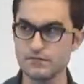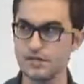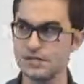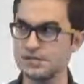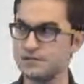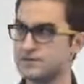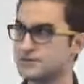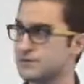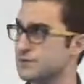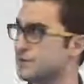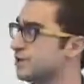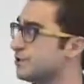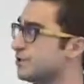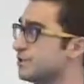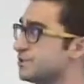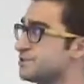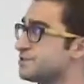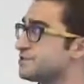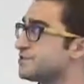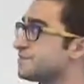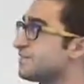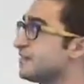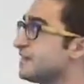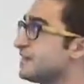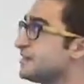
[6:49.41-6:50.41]
And Twitter was
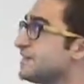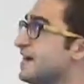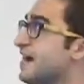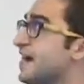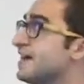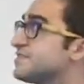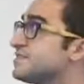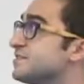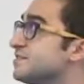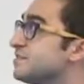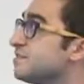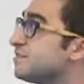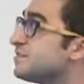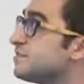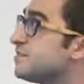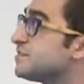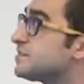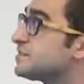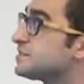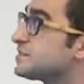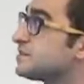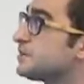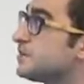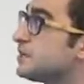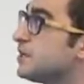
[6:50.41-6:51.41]
just fantastic for
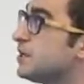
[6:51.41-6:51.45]
us.